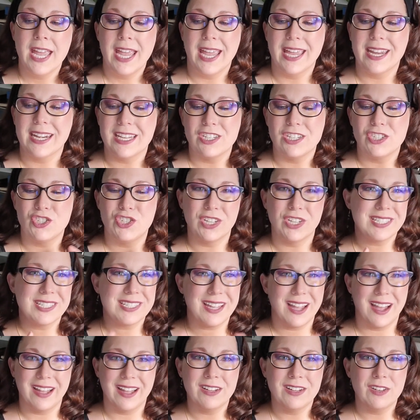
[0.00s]
And it just
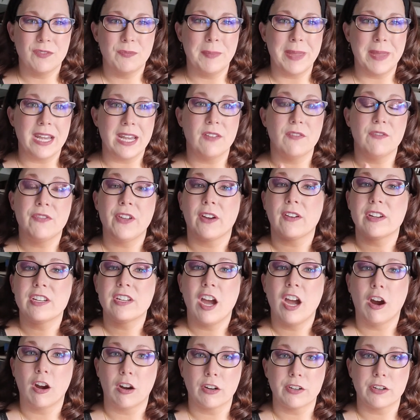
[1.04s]
kind of made it very
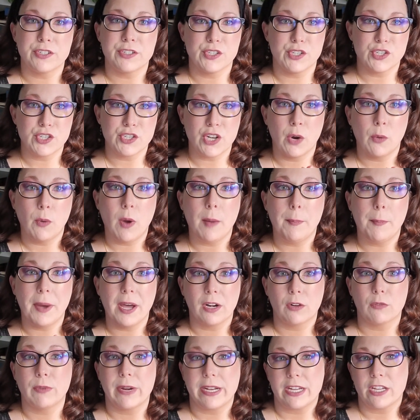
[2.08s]
hard to show up
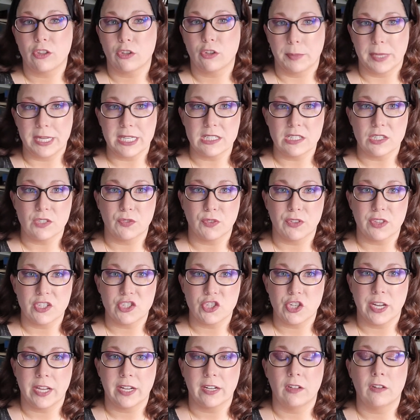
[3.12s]
on a regular basis for the
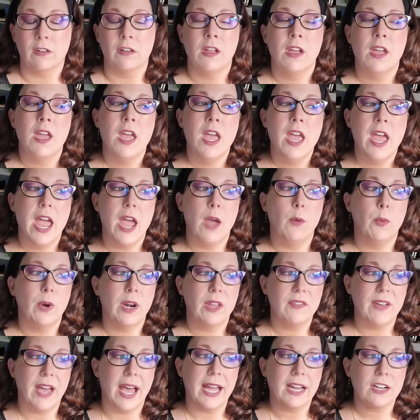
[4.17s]
channel. And what
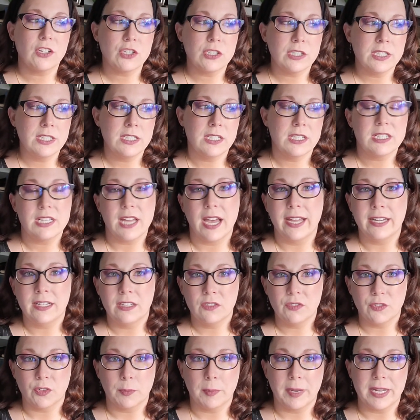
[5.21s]
I've actually
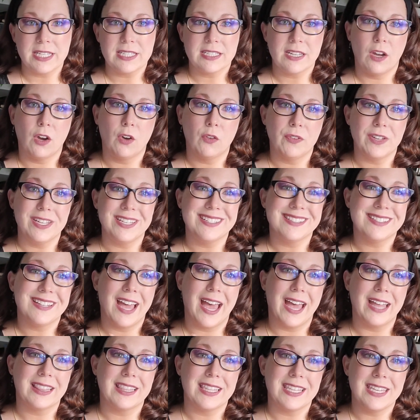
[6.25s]
decided for myself is
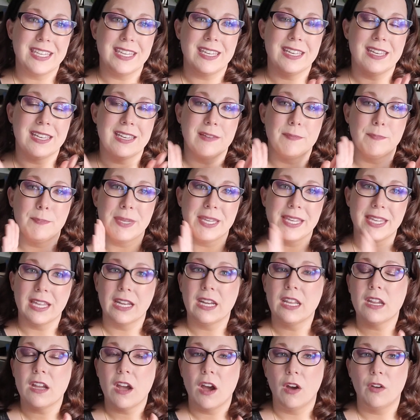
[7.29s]
at the
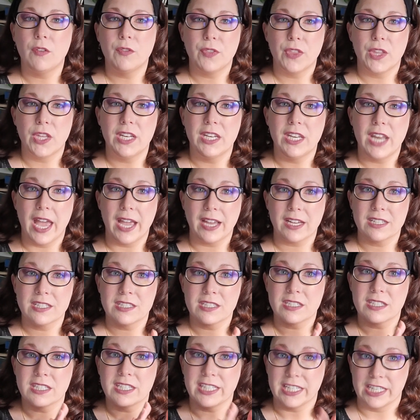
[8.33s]
beginning of the
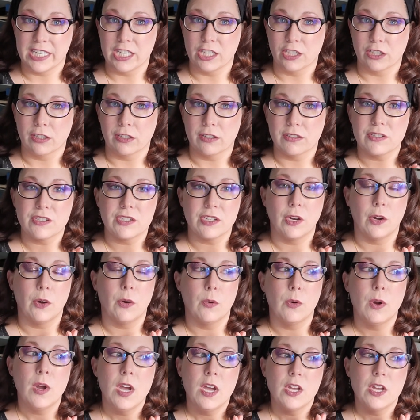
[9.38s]
next year, so